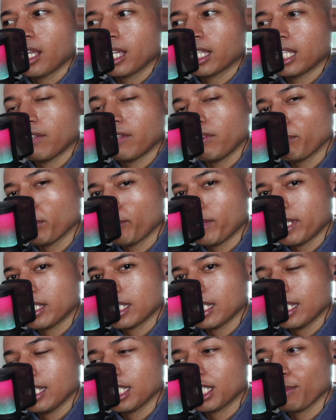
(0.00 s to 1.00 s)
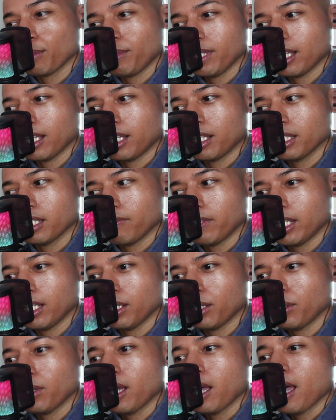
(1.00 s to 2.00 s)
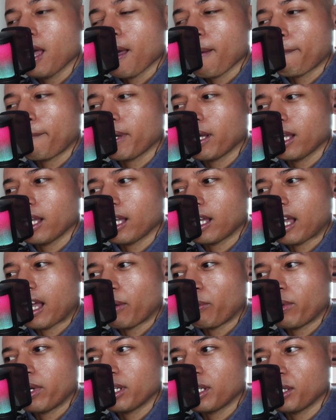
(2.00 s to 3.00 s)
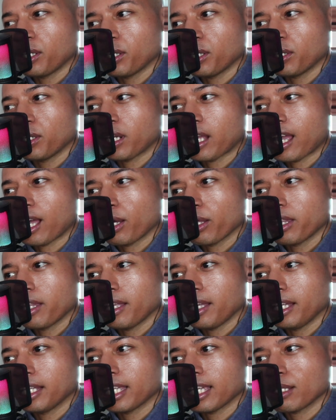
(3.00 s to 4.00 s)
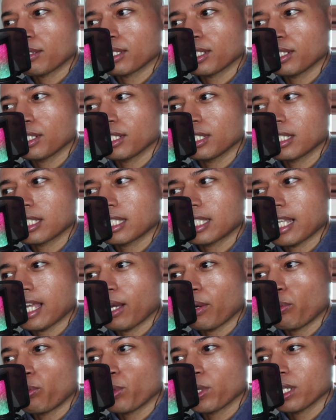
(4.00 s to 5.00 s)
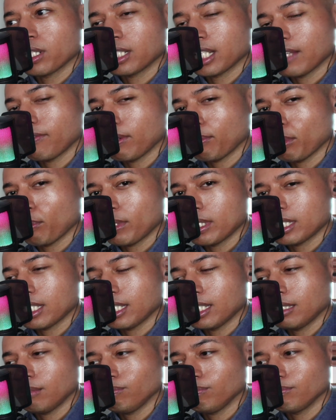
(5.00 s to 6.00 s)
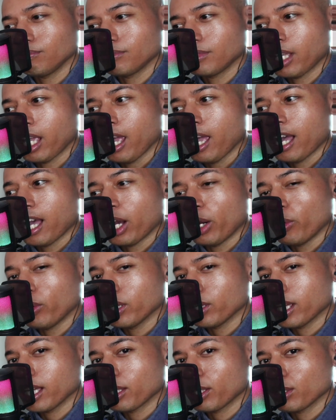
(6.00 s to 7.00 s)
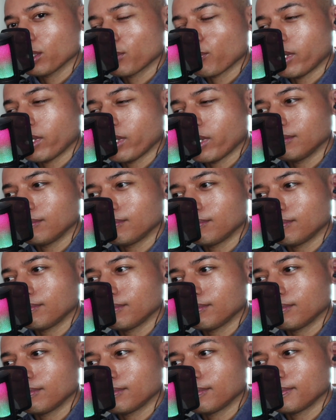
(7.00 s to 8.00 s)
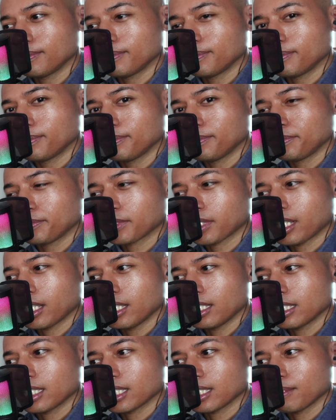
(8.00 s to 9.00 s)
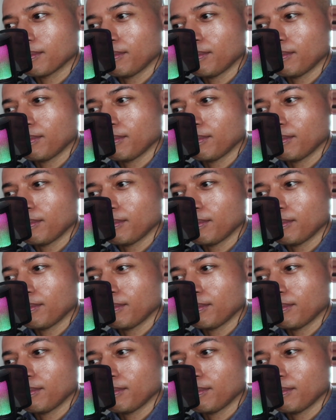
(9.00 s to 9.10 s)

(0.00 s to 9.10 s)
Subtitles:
given permission to be on the video. But I wonder how the encounters that weren't given permission, I wonder how those went. Because